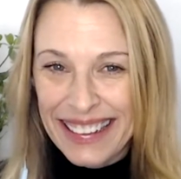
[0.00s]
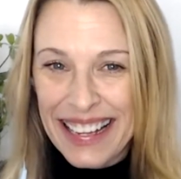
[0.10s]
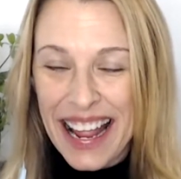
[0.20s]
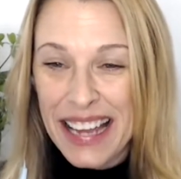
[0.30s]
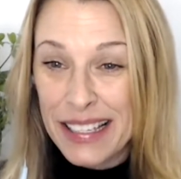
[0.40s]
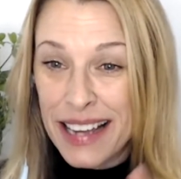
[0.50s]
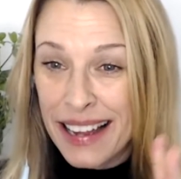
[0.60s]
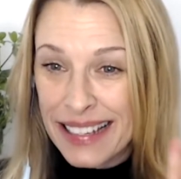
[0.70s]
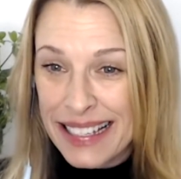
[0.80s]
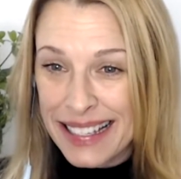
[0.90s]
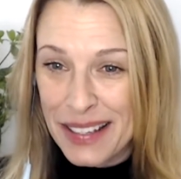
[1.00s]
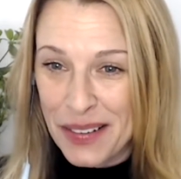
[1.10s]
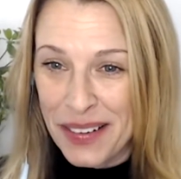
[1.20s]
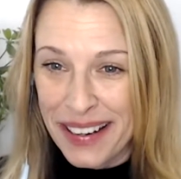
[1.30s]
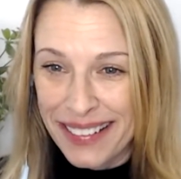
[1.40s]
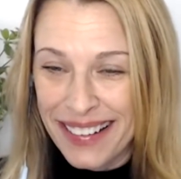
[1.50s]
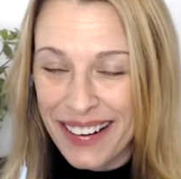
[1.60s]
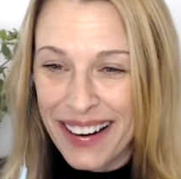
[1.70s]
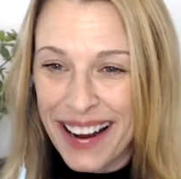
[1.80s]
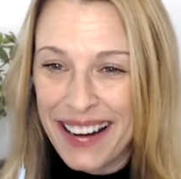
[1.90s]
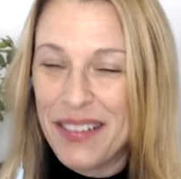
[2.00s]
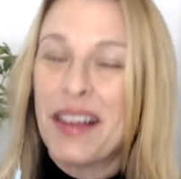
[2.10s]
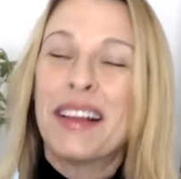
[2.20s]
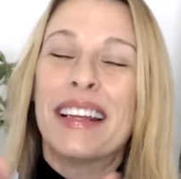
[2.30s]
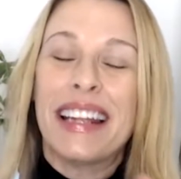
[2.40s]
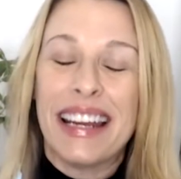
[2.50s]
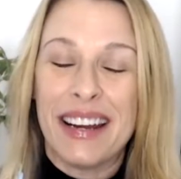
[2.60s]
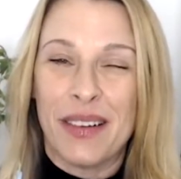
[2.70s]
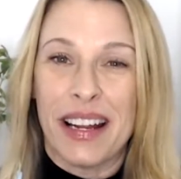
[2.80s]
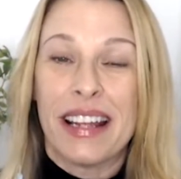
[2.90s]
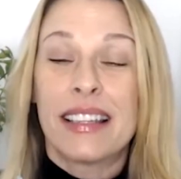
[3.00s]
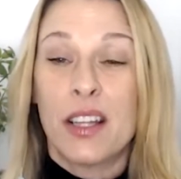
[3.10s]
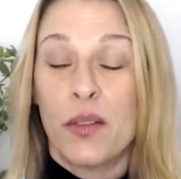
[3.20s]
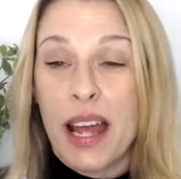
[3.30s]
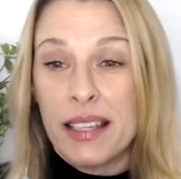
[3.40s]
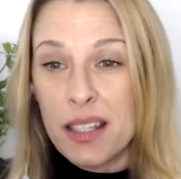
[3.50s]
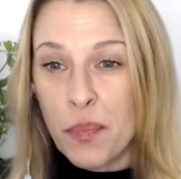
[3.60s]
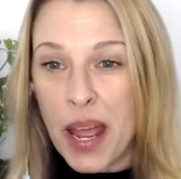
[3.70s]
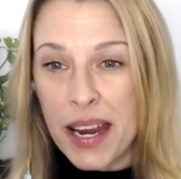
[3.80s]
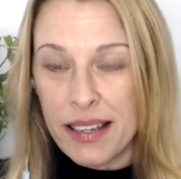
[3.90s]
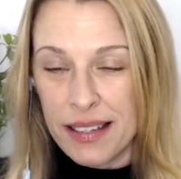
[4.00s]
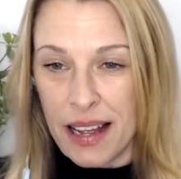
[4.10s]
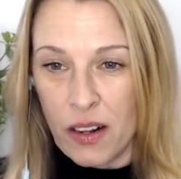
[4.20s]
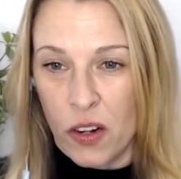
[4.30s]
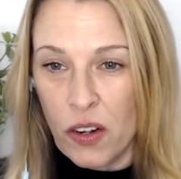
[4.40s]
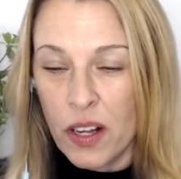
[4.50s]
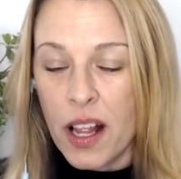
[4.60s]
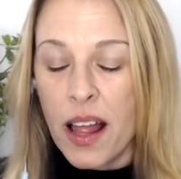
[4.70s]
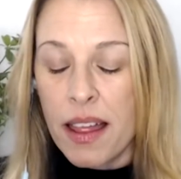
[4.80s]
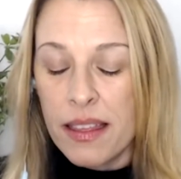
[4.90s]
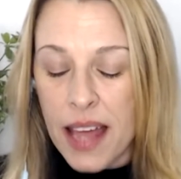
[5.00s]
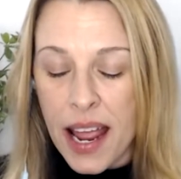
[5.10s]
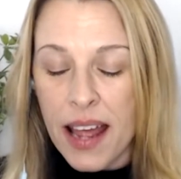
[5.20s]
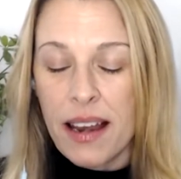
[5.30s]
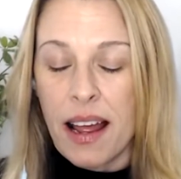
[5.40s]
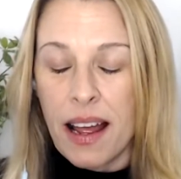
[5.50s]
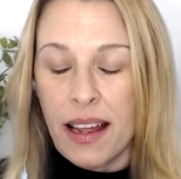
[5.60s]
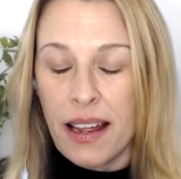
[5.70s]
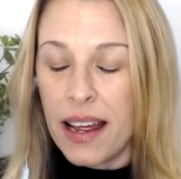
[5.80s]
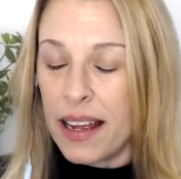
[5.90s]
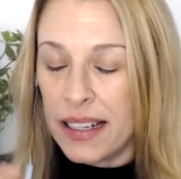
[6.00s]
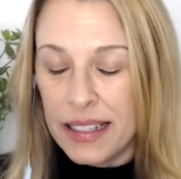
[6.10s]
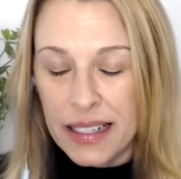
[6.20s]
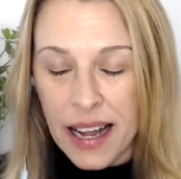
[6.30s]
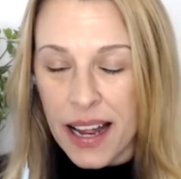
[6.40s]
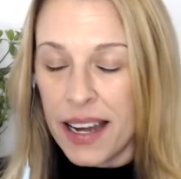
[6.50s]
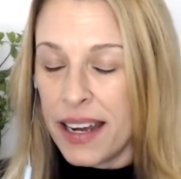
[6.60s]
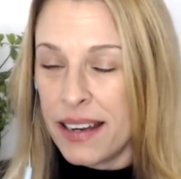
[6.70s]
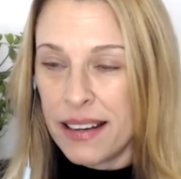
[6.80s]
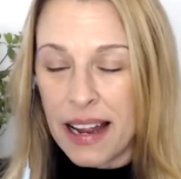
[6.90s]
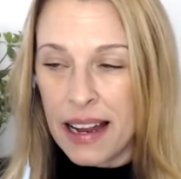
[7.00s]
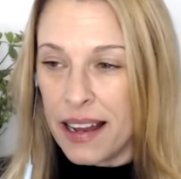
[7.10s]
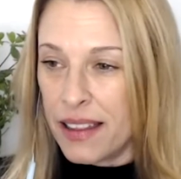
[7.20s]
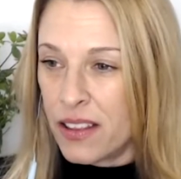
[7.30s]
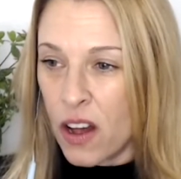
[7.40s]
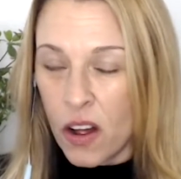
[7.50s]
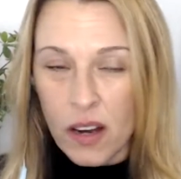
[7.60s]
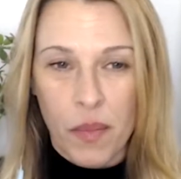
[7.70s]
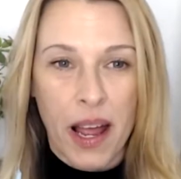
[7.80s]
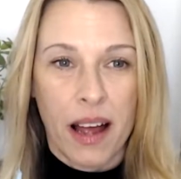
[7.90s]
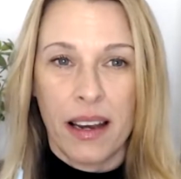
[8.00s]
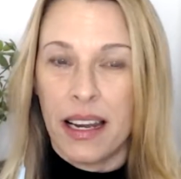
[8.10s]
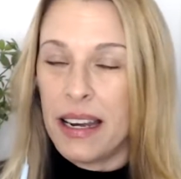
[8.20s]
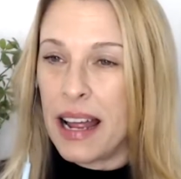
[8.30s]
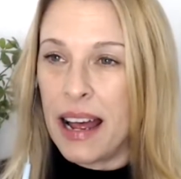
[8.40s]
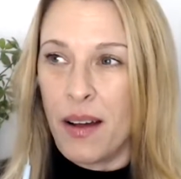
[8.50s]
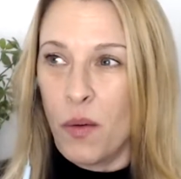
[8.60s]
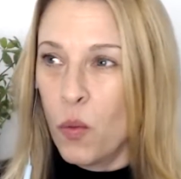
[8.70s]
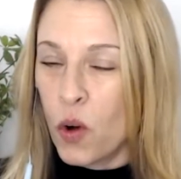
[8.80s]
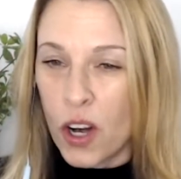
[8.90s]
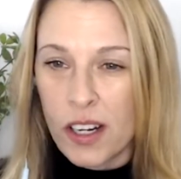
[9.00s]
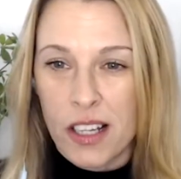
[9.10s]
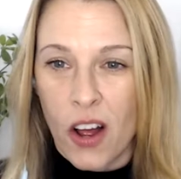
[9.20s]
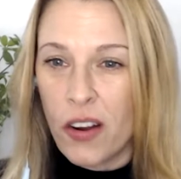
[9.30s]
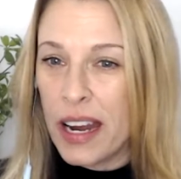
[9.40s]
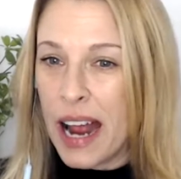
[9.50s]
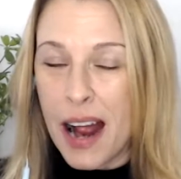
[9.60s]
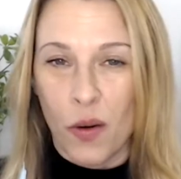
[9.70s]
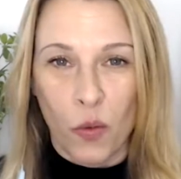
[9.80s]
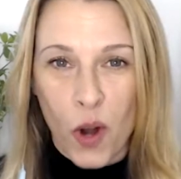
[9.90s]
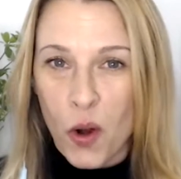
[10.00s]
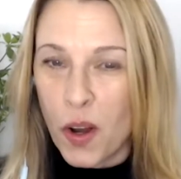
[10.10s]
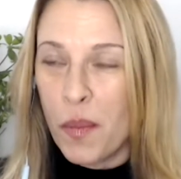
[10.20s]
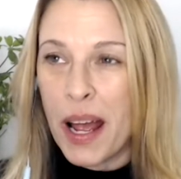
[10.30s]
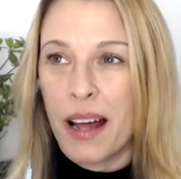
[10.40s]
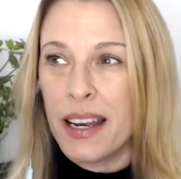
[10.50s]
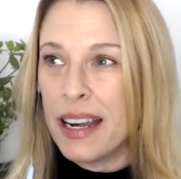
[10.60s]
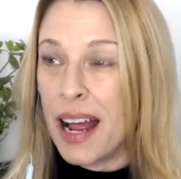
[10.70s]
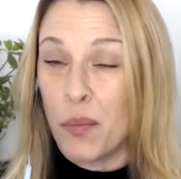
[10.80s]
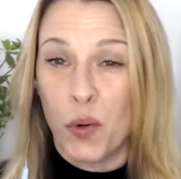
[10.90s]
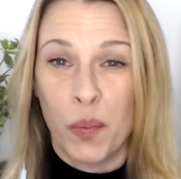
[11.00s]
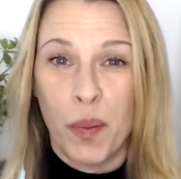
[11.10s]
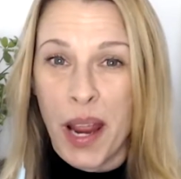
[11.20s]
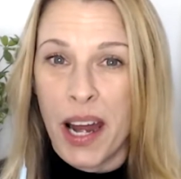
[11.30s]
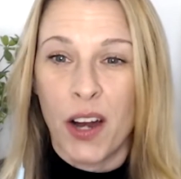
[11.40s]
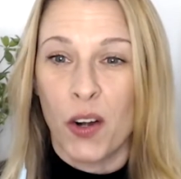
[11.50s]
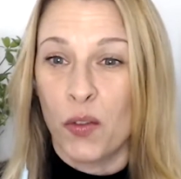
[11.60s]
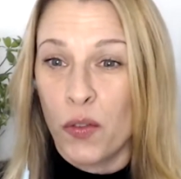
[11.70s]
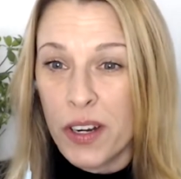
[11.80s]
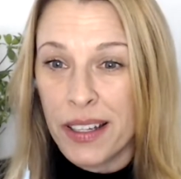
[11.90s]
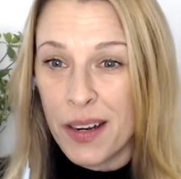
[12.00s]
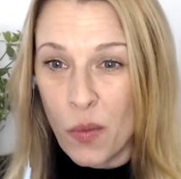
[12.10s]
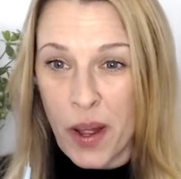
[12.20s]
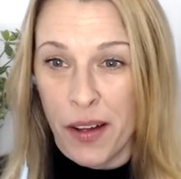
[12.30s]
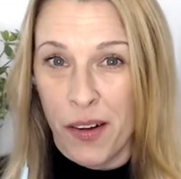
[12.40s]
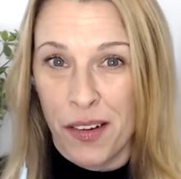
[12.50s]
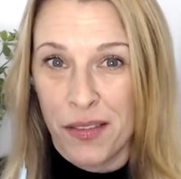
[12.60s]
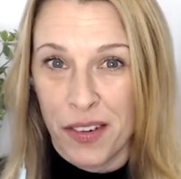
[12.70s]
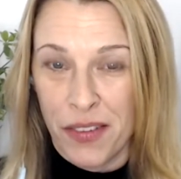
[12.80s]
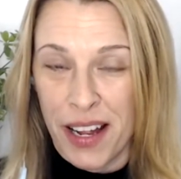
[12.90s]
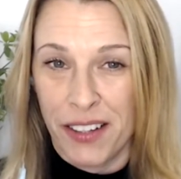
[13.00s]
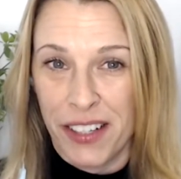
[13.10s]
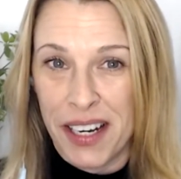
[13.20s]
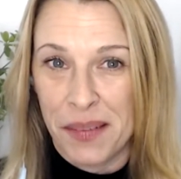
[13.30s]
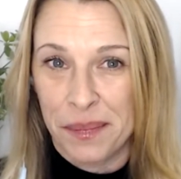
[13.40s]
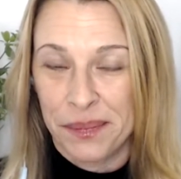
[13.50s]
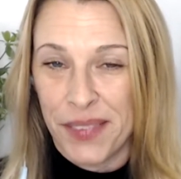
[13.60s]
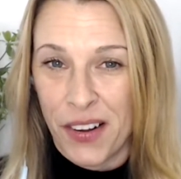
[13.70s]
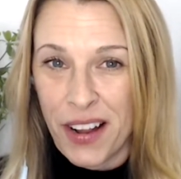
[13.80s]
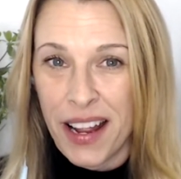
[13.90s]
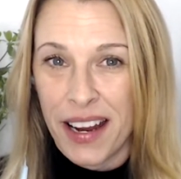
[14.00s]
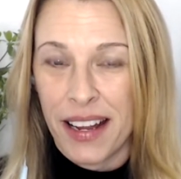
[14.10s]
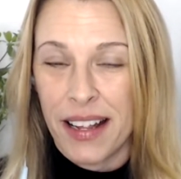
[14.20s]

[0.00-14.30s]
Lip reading: And to not listen to it, okay? Anyway, so that's the pain cycle. That I got it, I thought about it, I worked on it, I wrote about it, I prepared really well for Valerie, okay?